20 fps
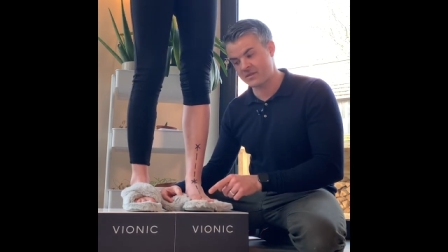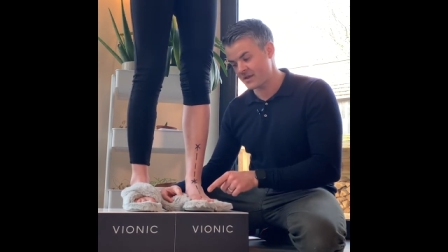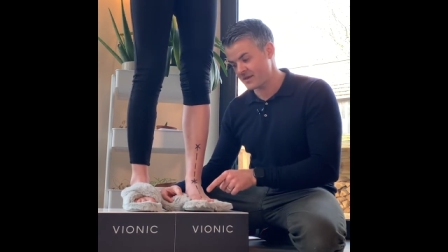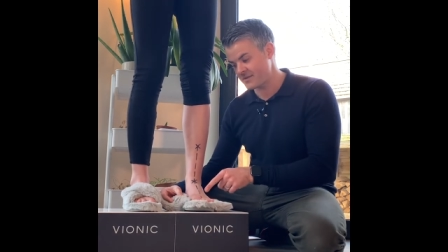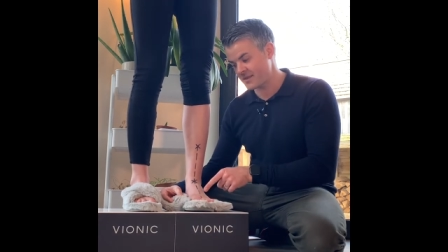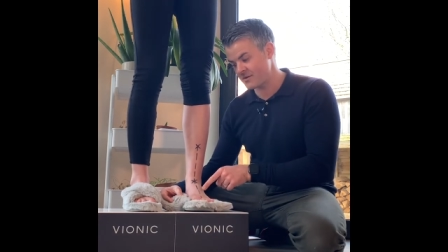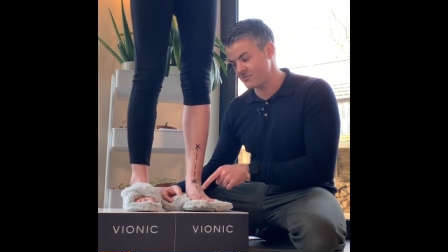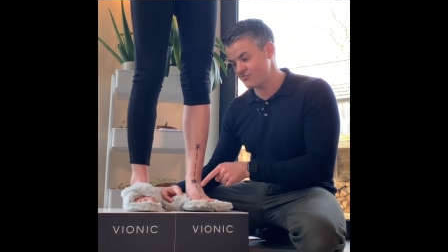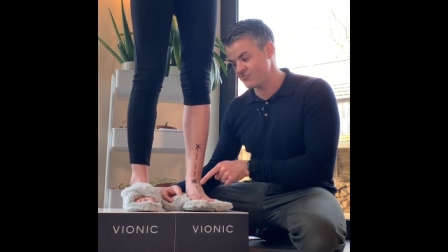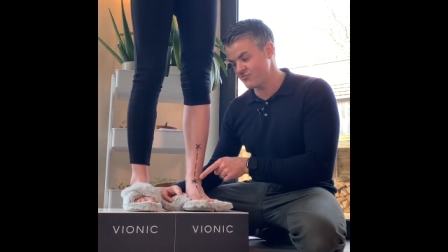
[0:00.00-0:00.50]

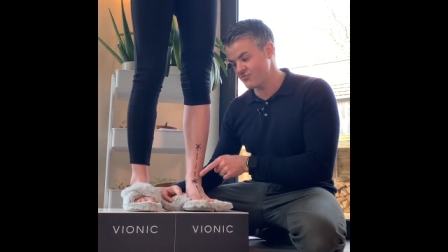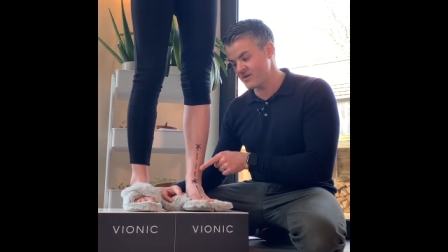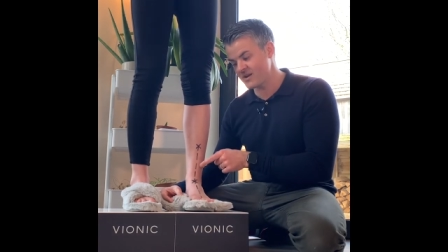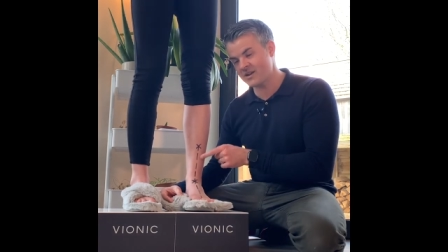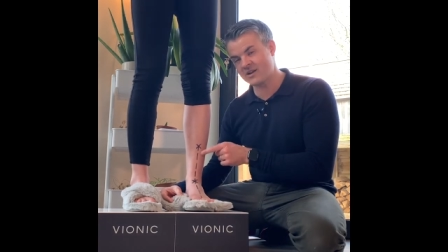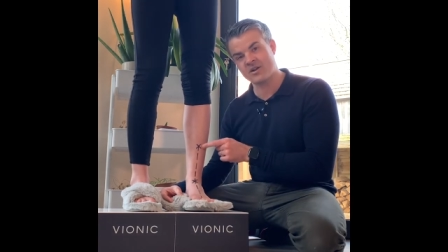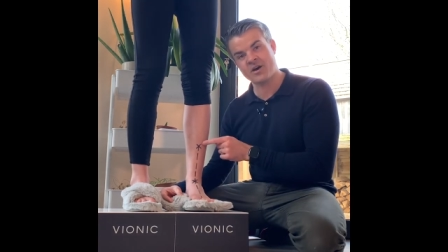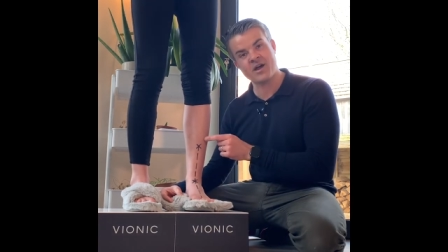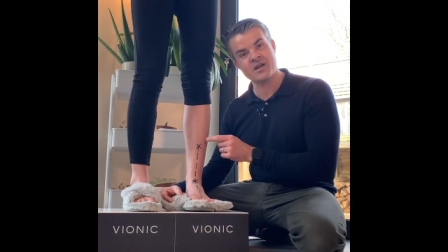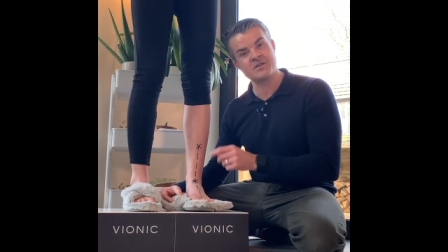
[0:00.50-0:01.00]
they
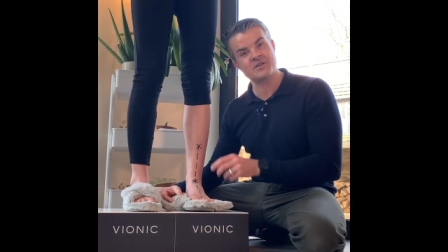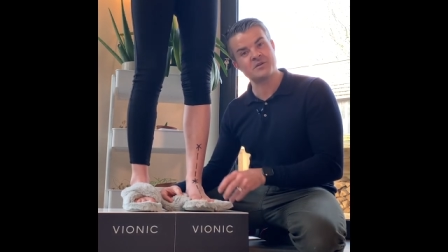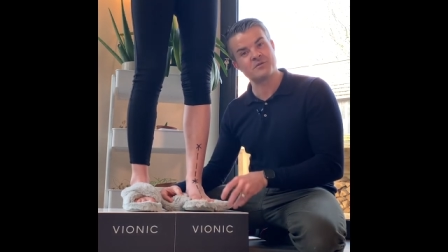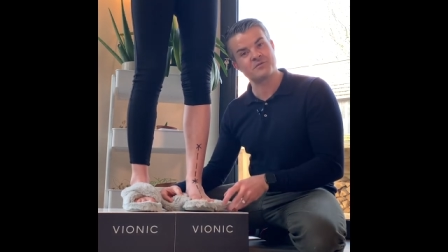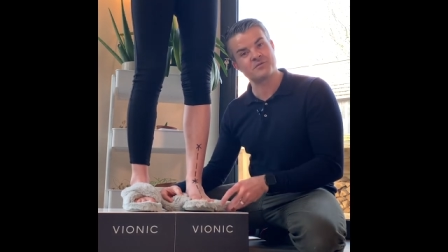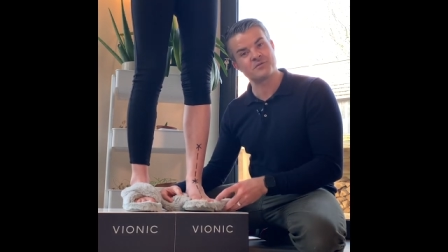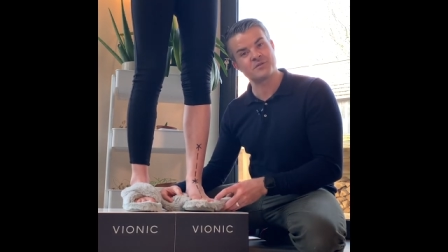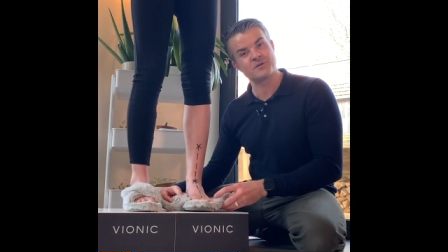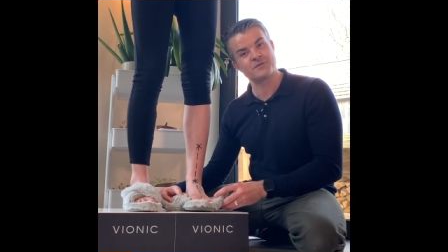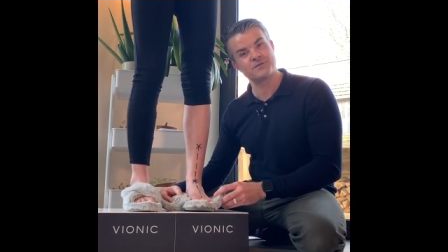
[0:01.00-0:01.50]
realign you
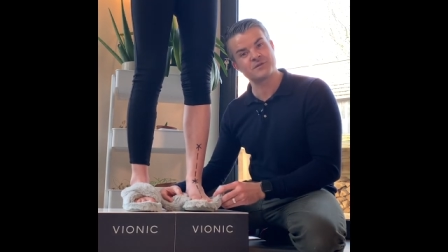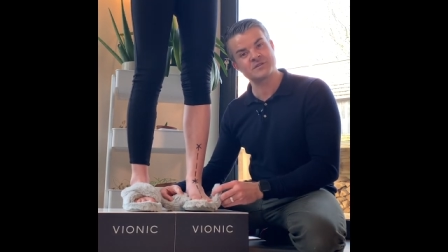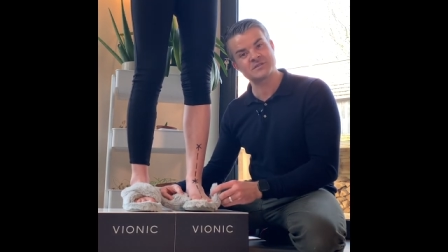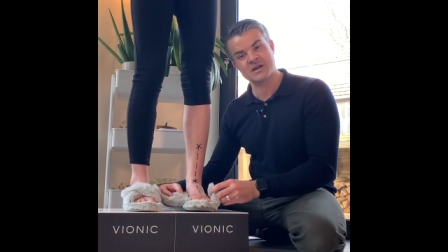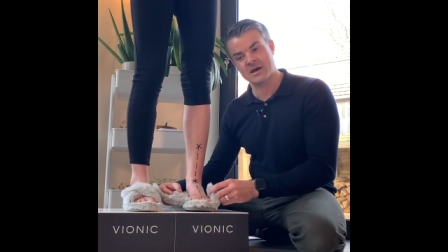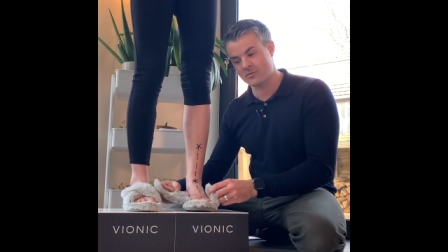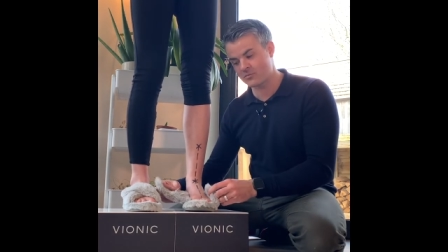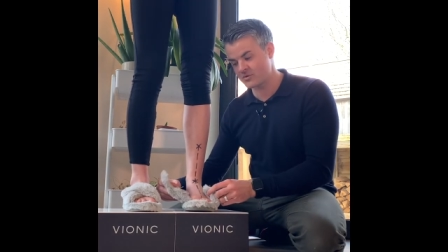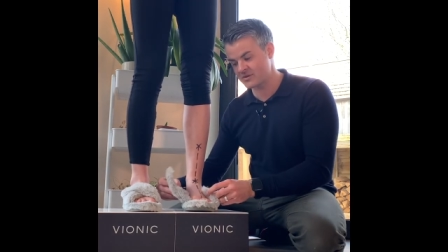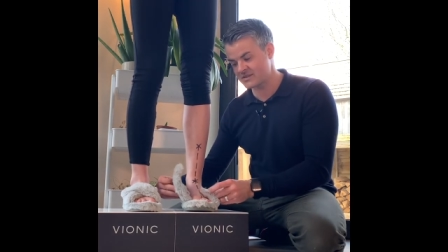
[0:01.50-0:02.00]
from the foot
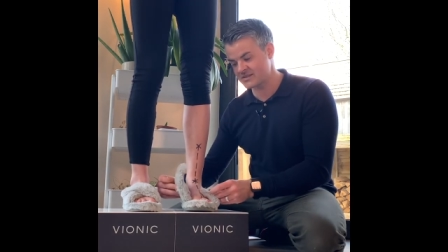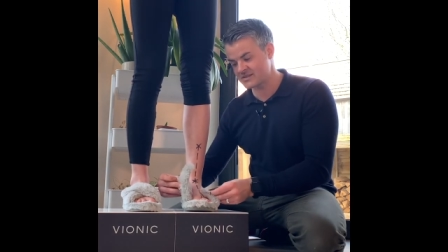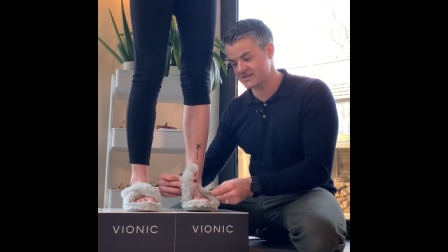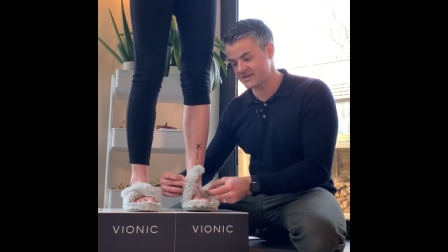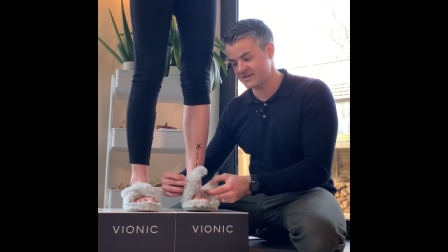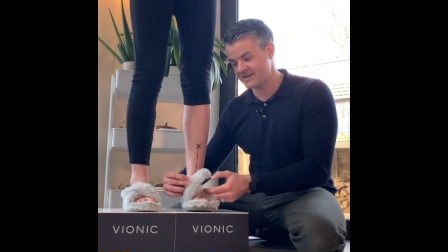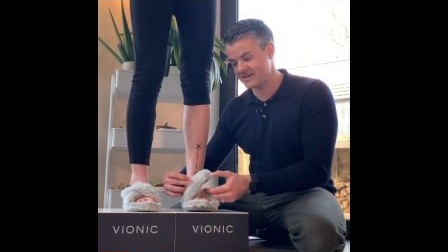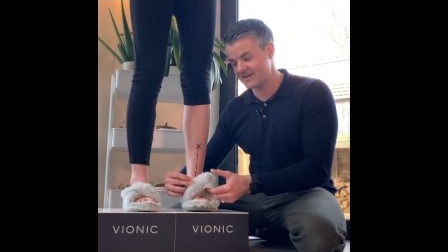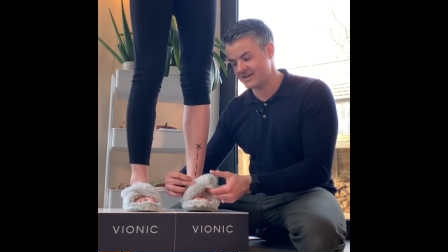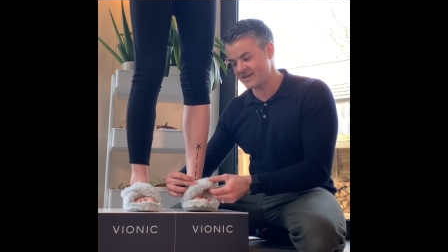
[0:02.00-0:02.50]

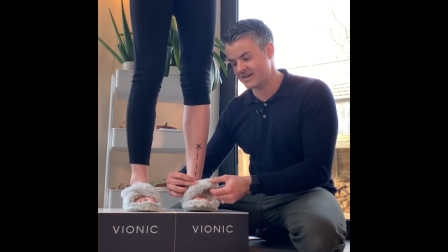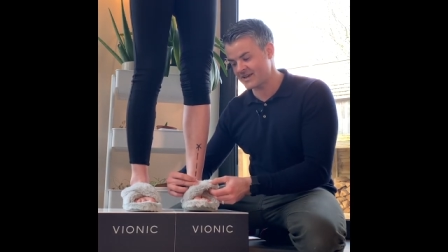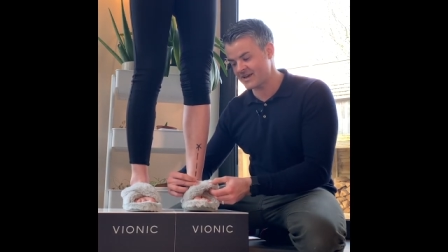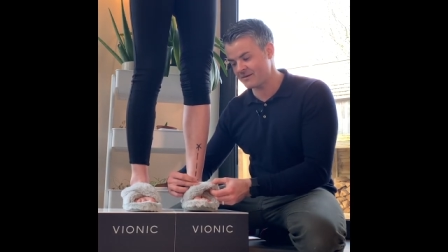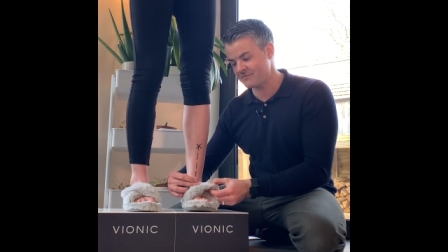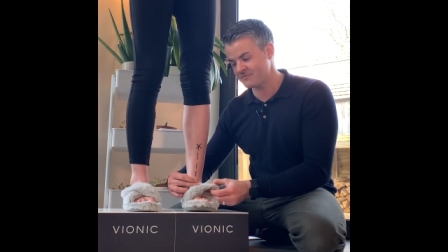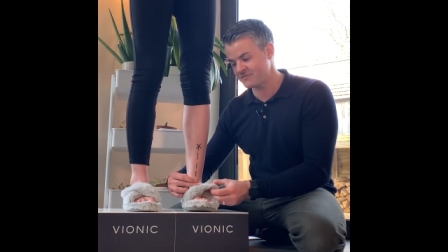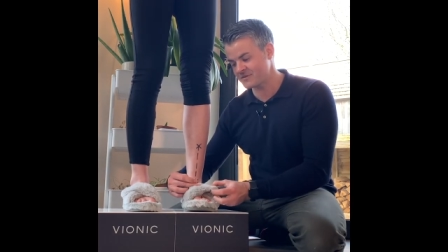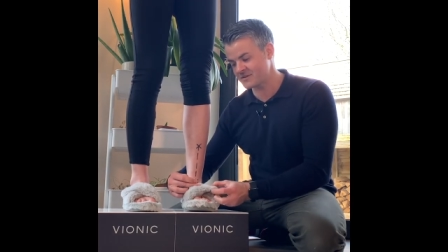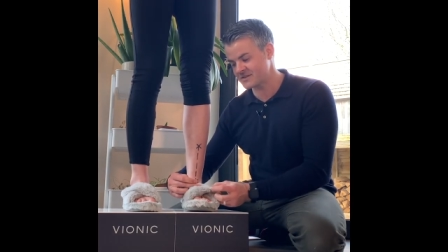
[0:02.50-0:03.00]
upwards in
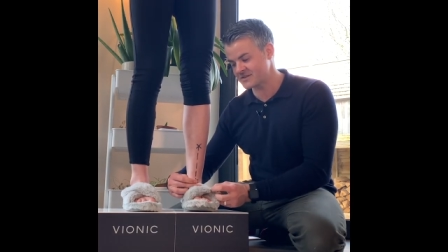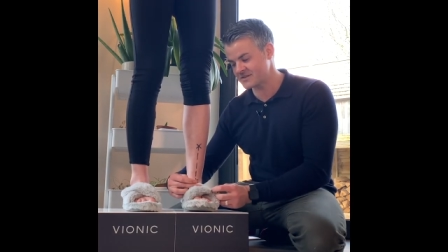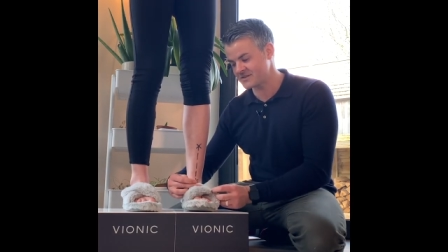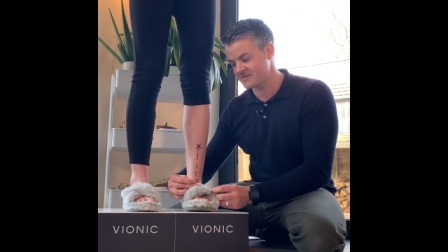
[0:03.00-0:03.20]
comfort